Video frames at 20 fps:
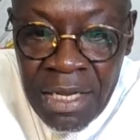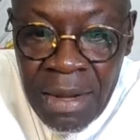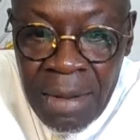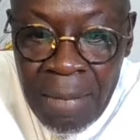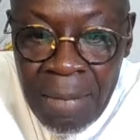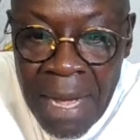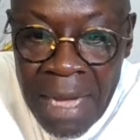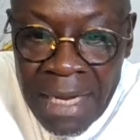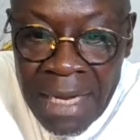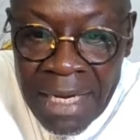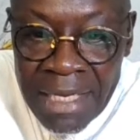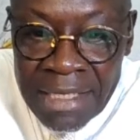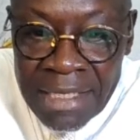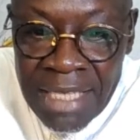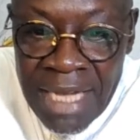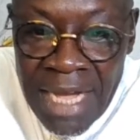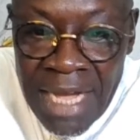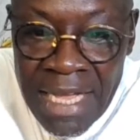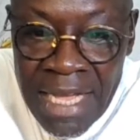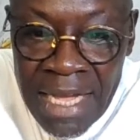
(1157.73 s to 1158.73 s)
Bakari
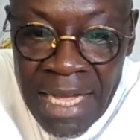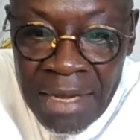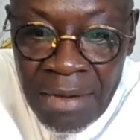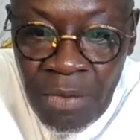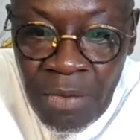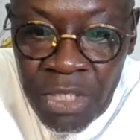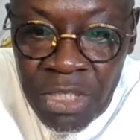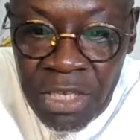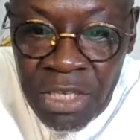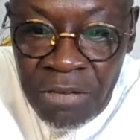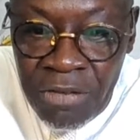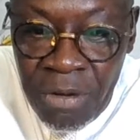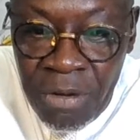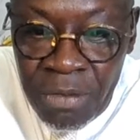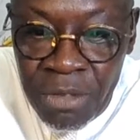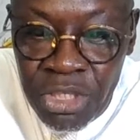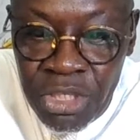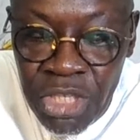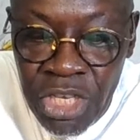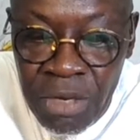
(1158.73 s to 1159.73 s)
Sanyang watching
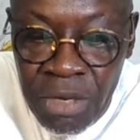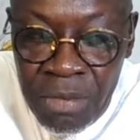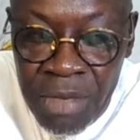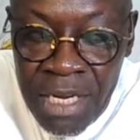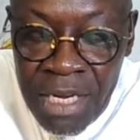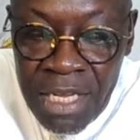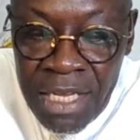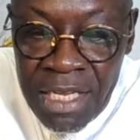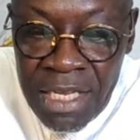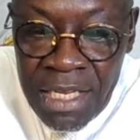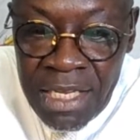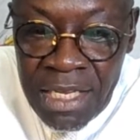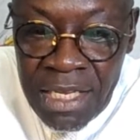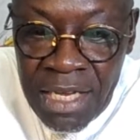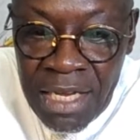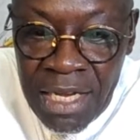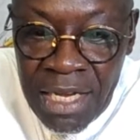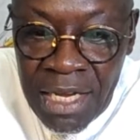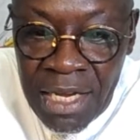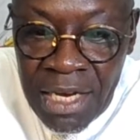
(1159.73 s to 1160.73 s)
from Germany.
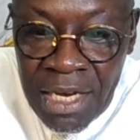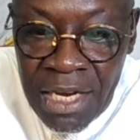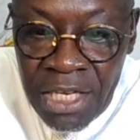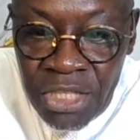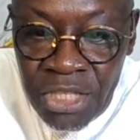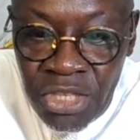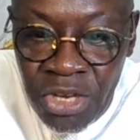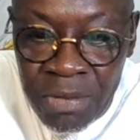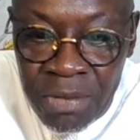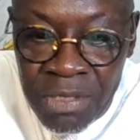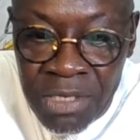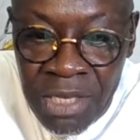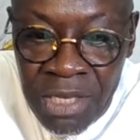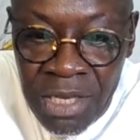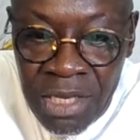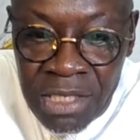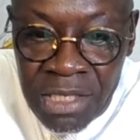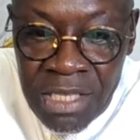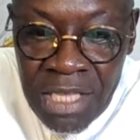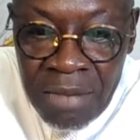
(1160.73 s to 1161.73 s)
Great job,
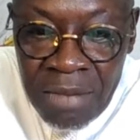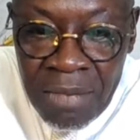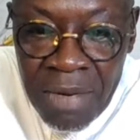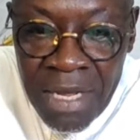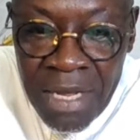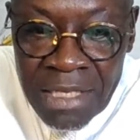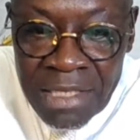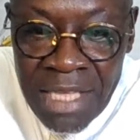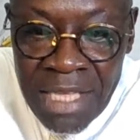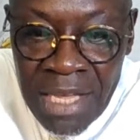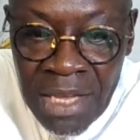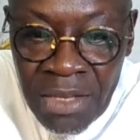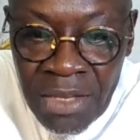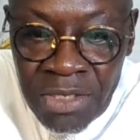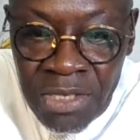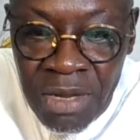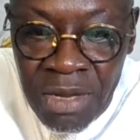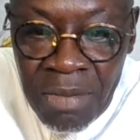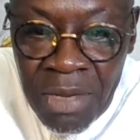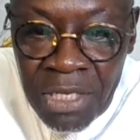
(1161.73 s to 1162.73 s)
sir. Stay blessed. Thank you
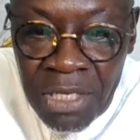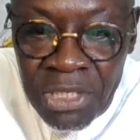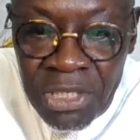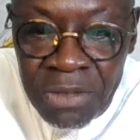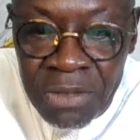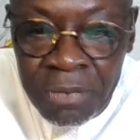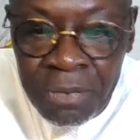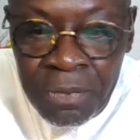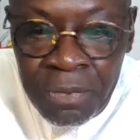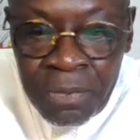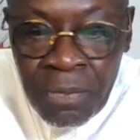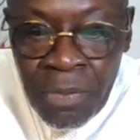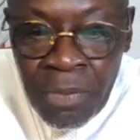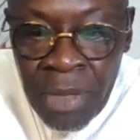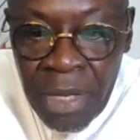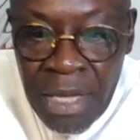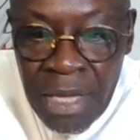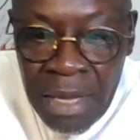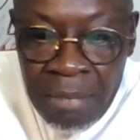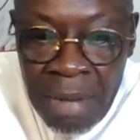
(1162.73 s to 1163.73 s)
so much.
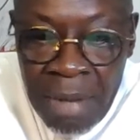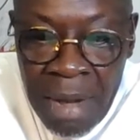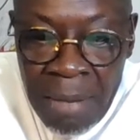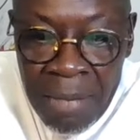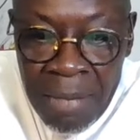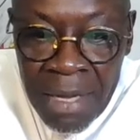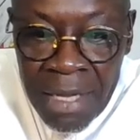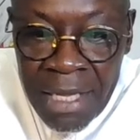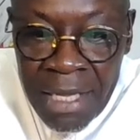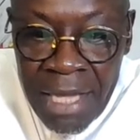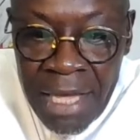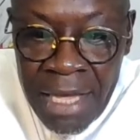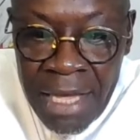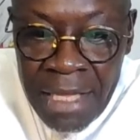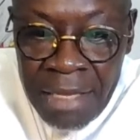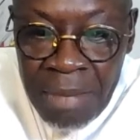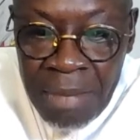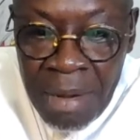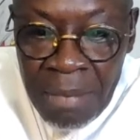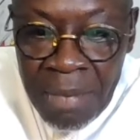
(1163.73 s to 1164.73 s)
Bamba
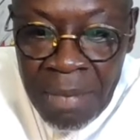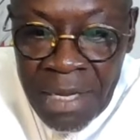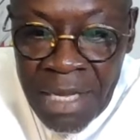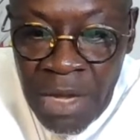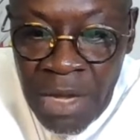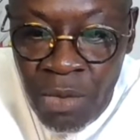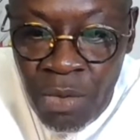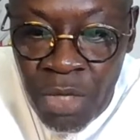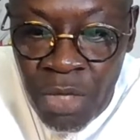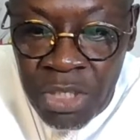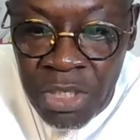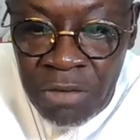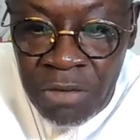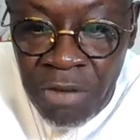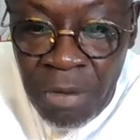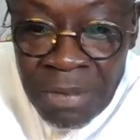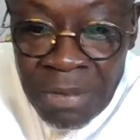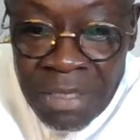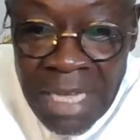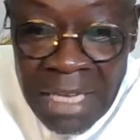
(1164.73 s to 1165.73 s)
Gay watching
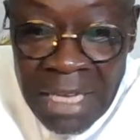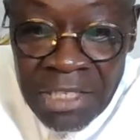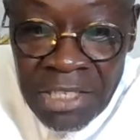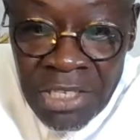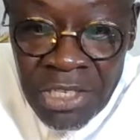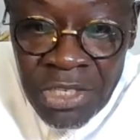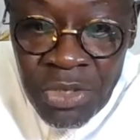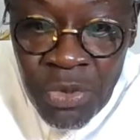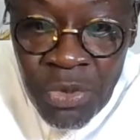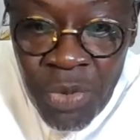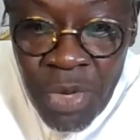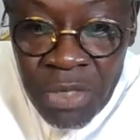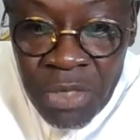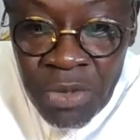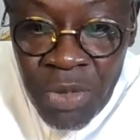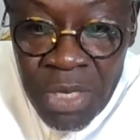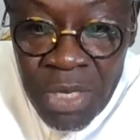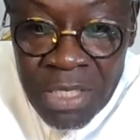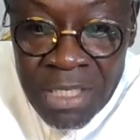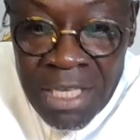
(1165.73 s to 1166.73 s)
from Texas,
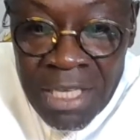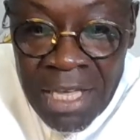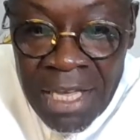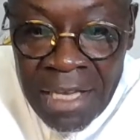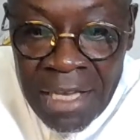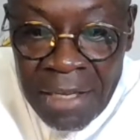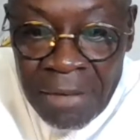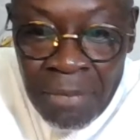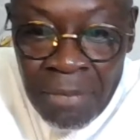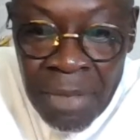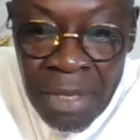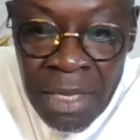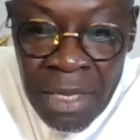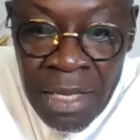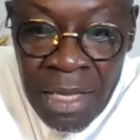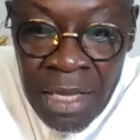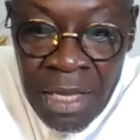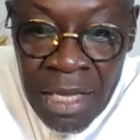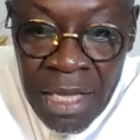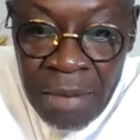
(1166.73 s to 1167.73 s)
USA.
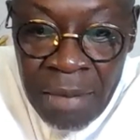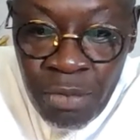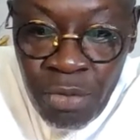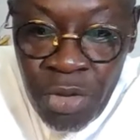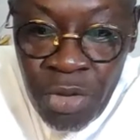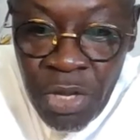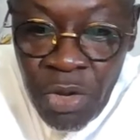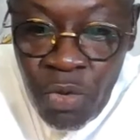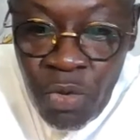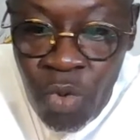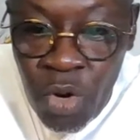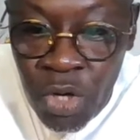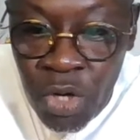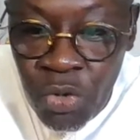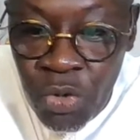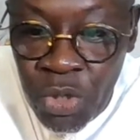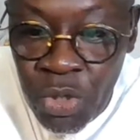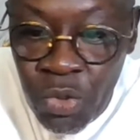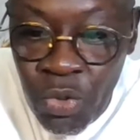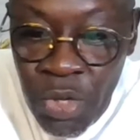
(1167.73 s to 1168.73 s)
Keep doing what
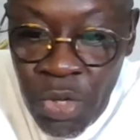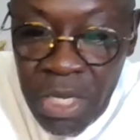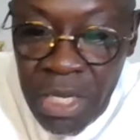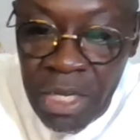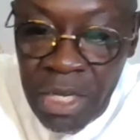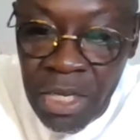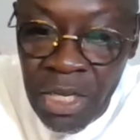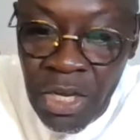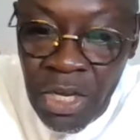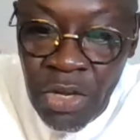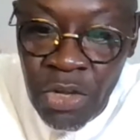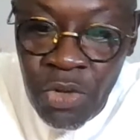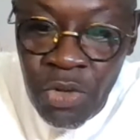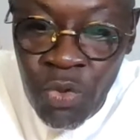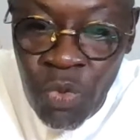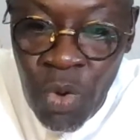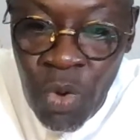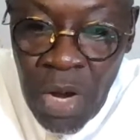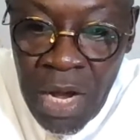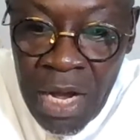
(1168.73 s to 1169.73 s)
you are doing.
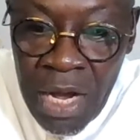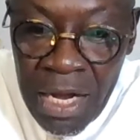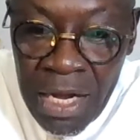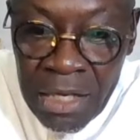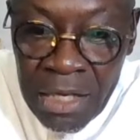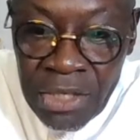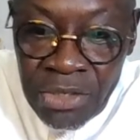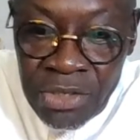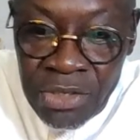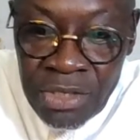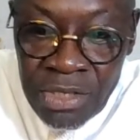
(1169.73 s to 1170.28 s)
You are